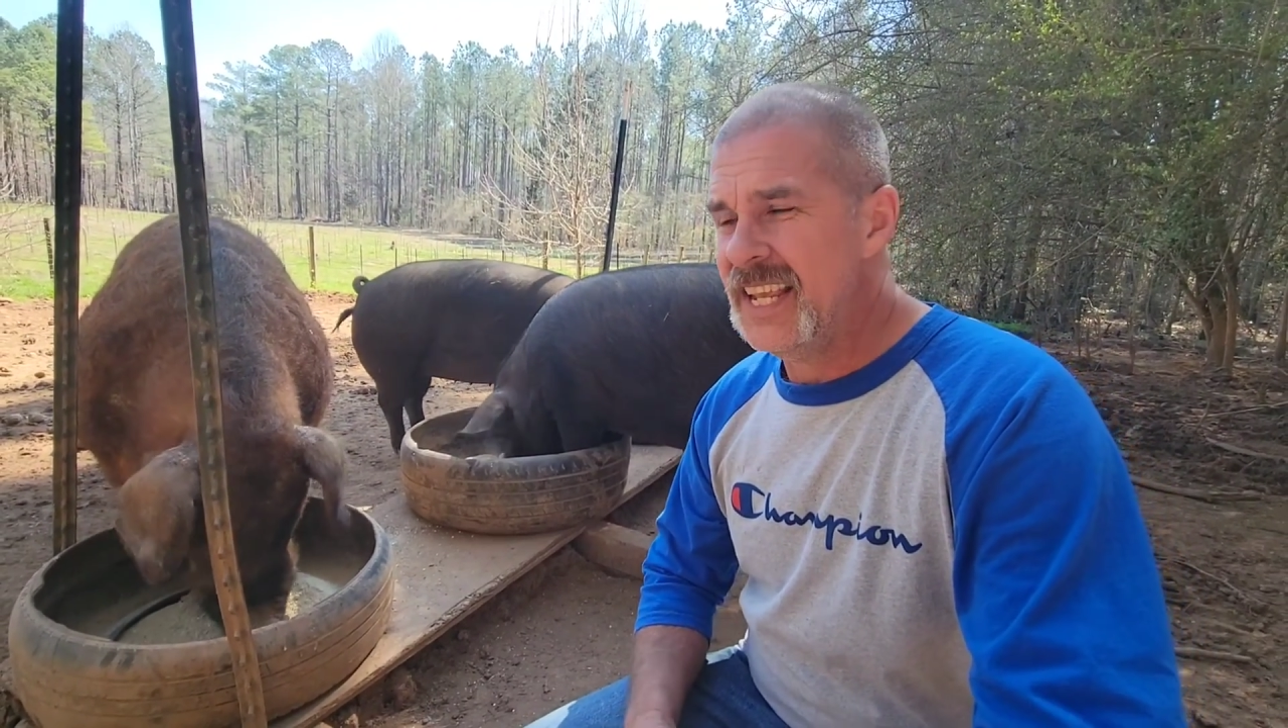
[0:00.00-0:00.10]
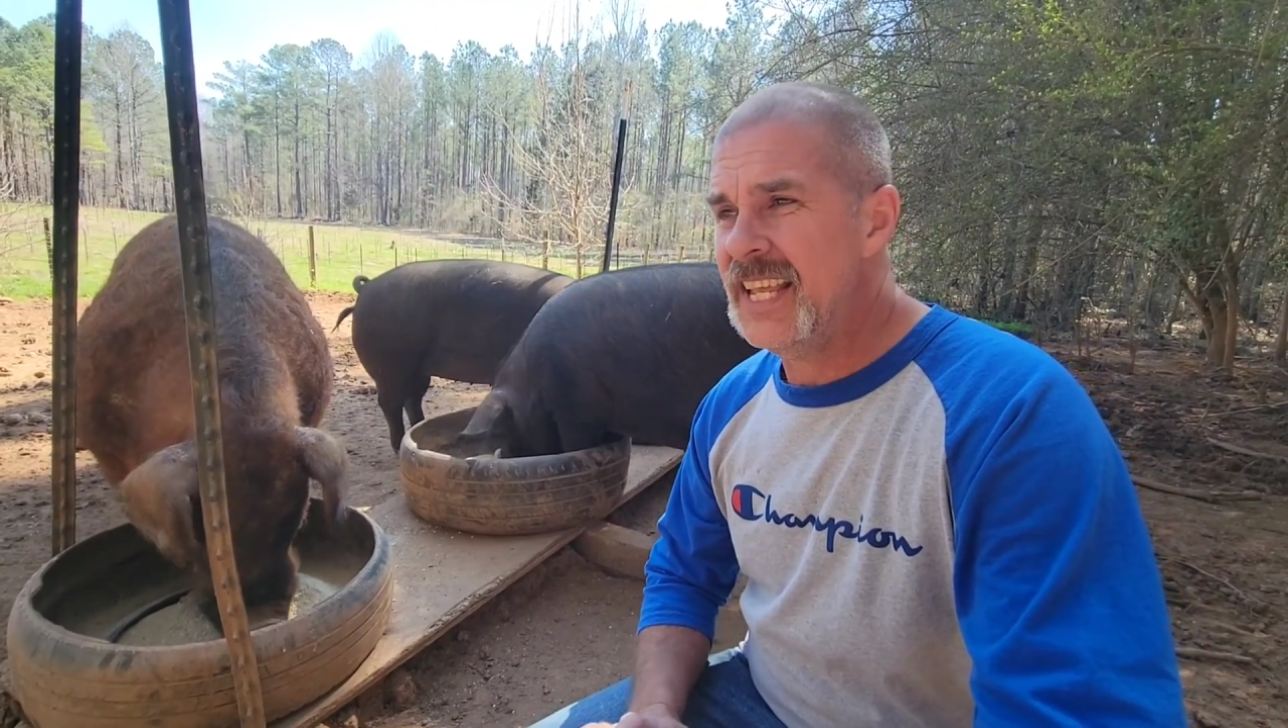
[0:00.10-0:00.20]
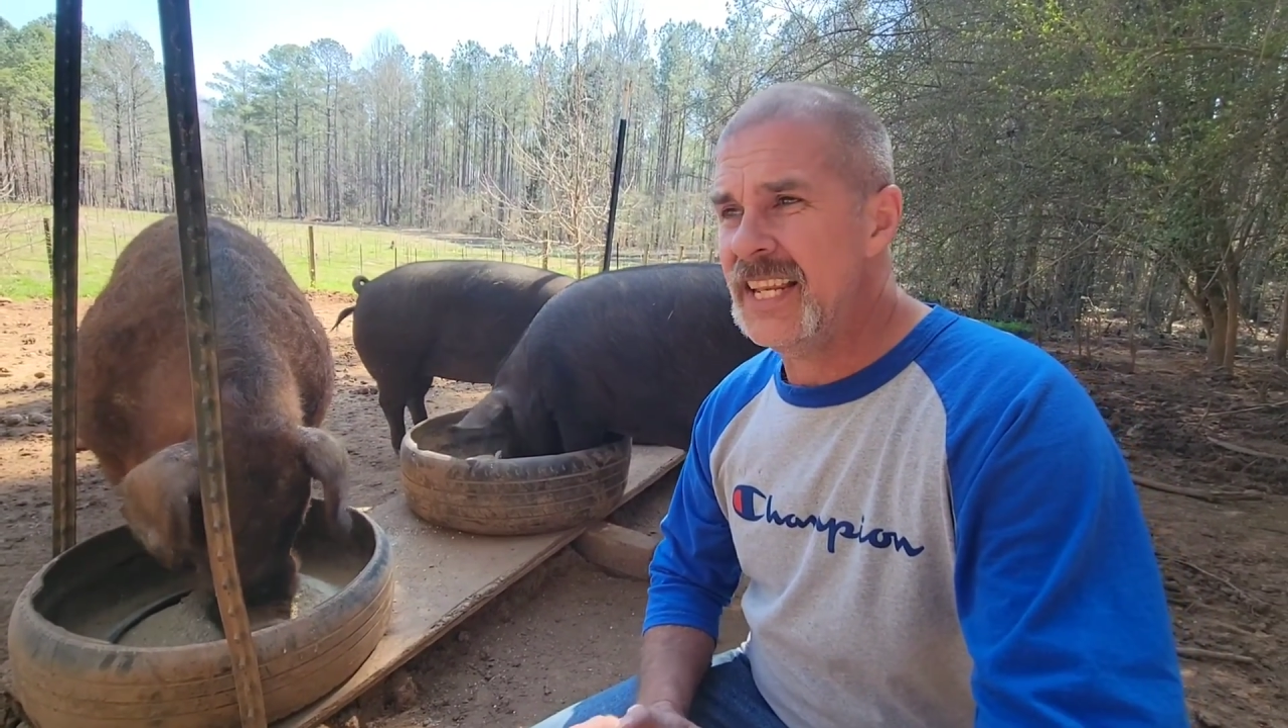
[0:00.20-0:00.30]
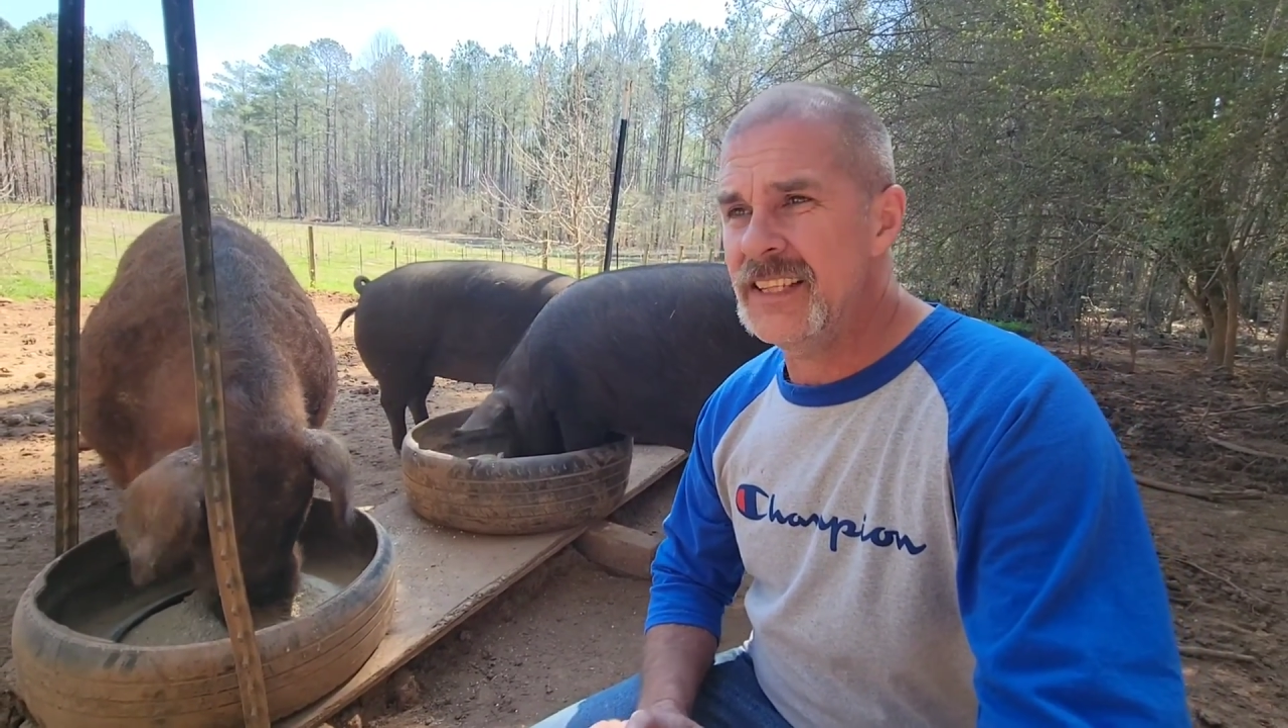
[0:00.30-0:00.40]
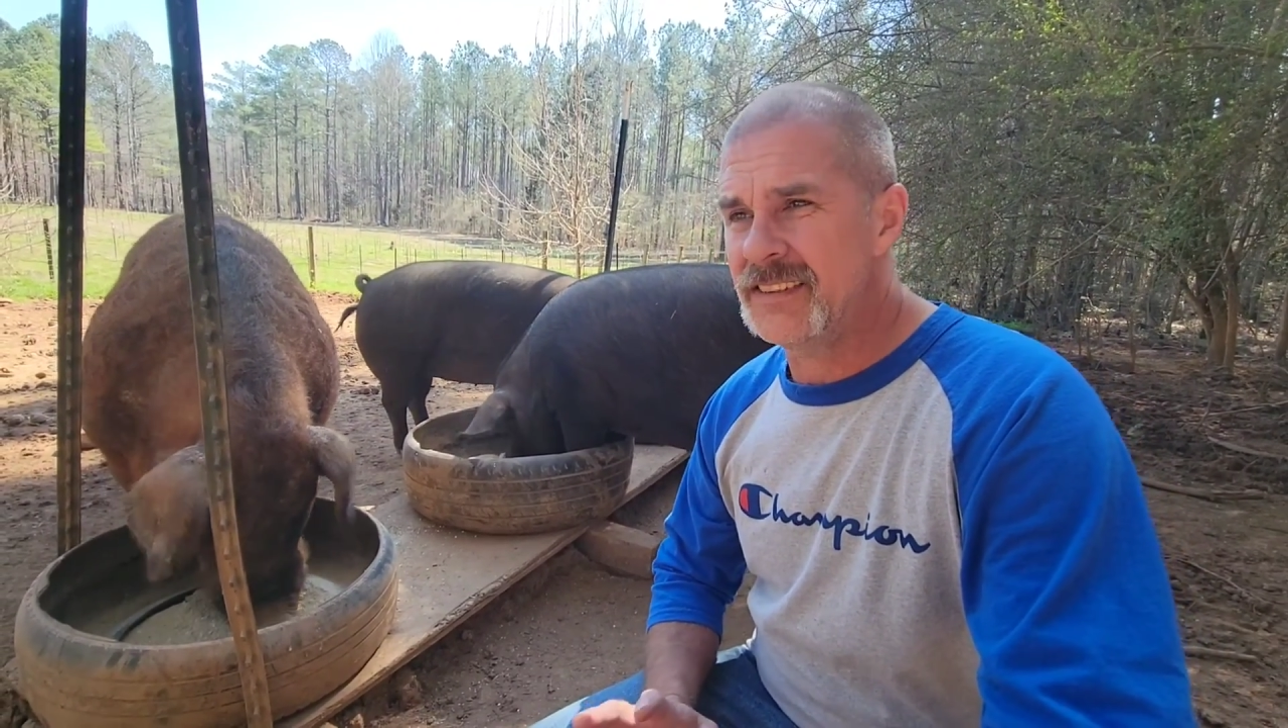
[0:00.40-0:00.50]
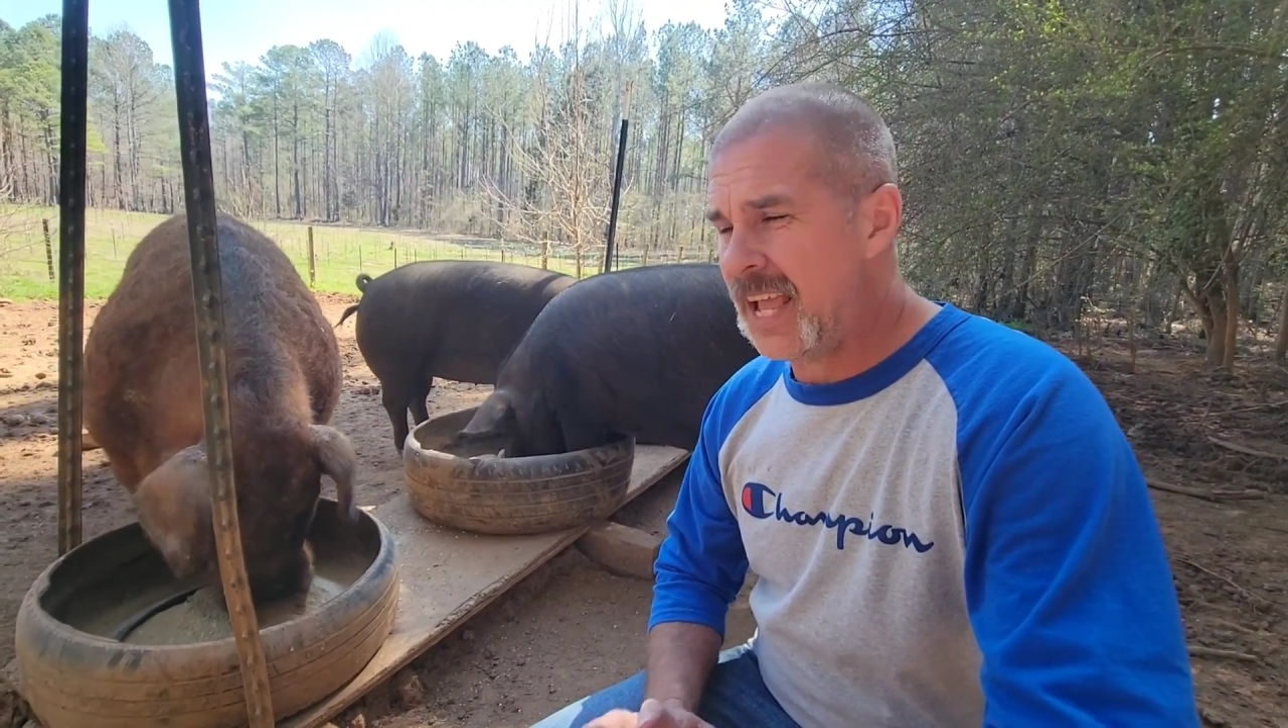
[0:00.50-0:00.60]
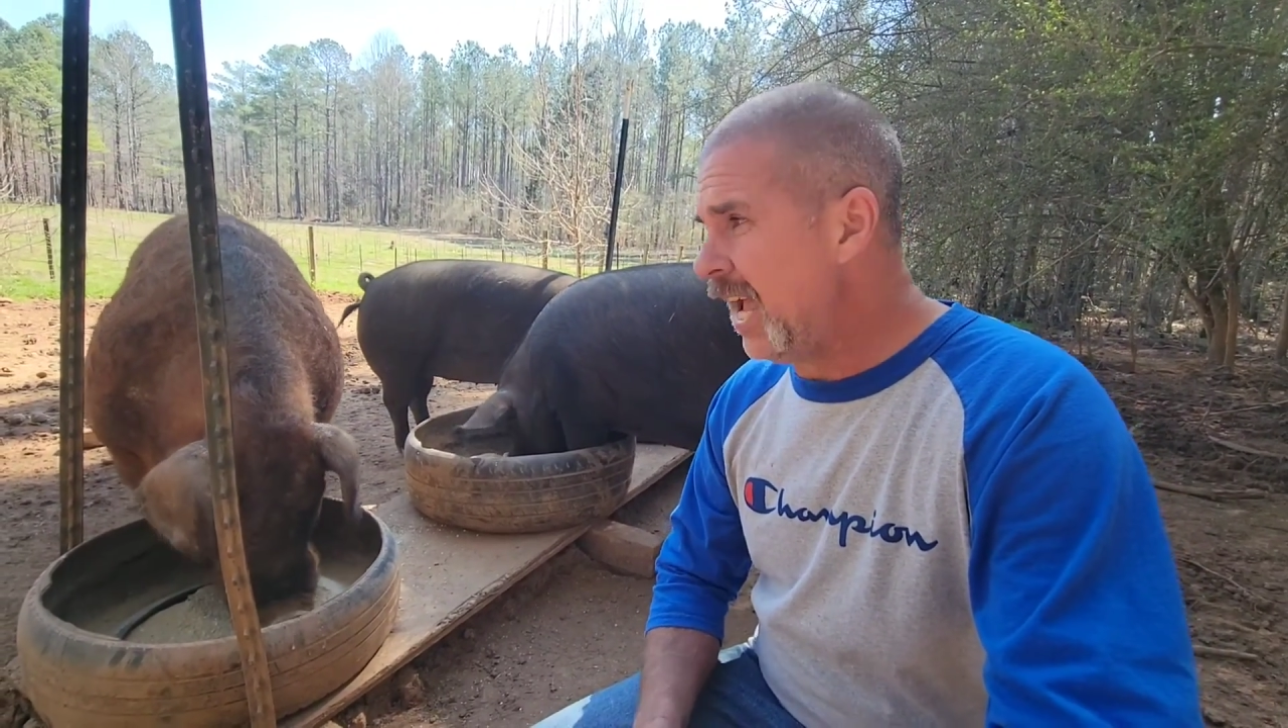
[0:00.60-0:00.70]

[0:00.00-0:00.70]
it is